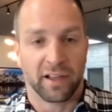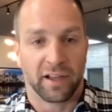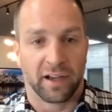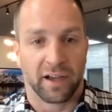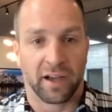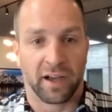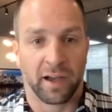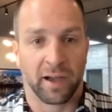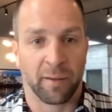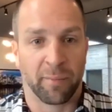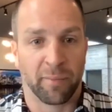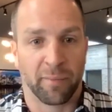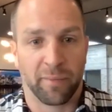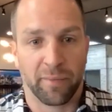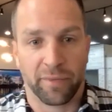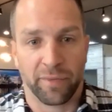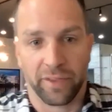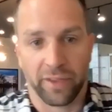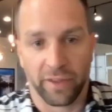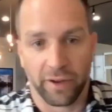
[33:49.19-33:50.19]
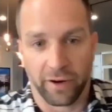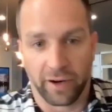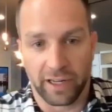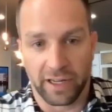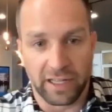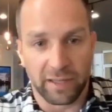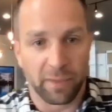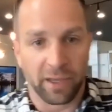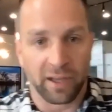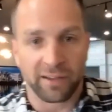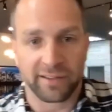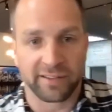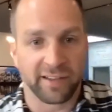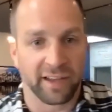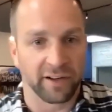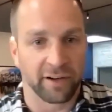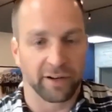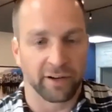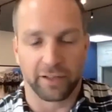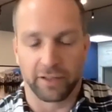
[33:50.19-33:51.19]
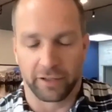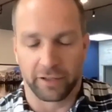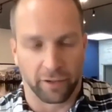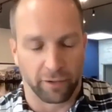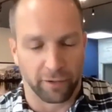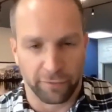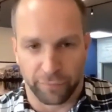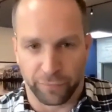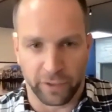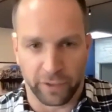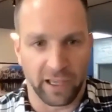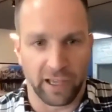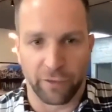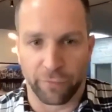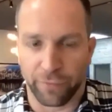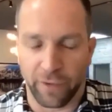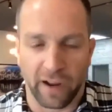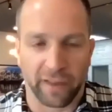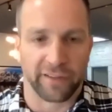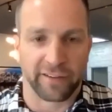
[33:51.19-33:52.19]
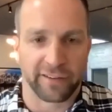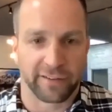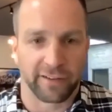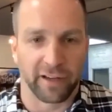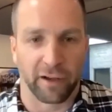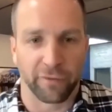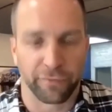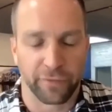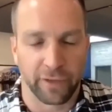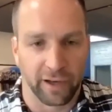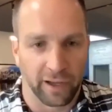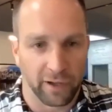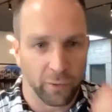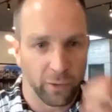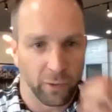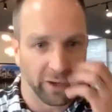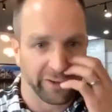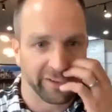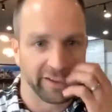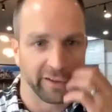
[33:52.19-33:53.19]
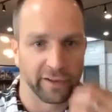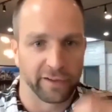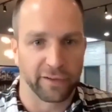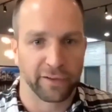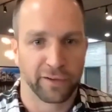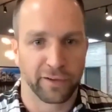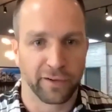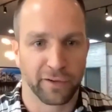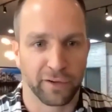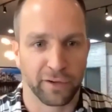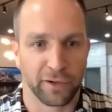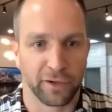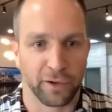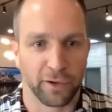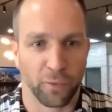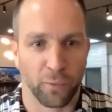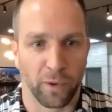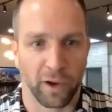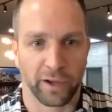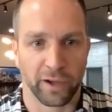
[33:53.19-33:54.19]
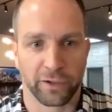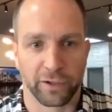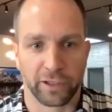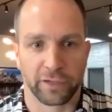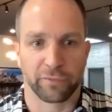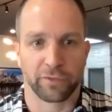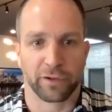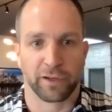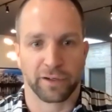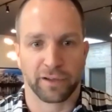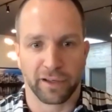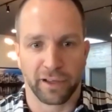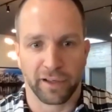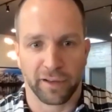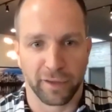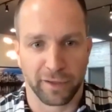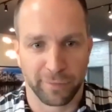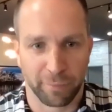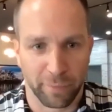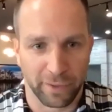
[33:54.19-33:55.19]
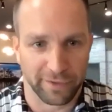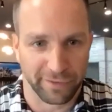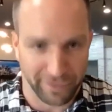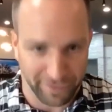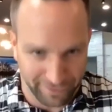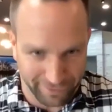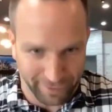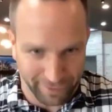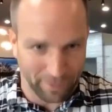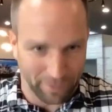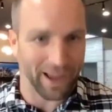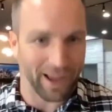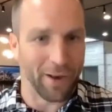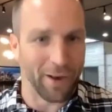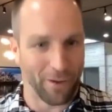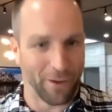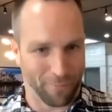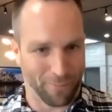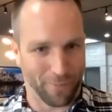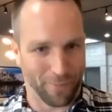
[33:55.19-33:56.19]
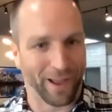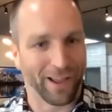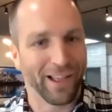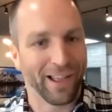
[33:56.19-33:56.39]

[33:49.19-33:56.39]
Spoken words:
that are, if you can't find this stuff, then I question, why you're even in this business to begin with. But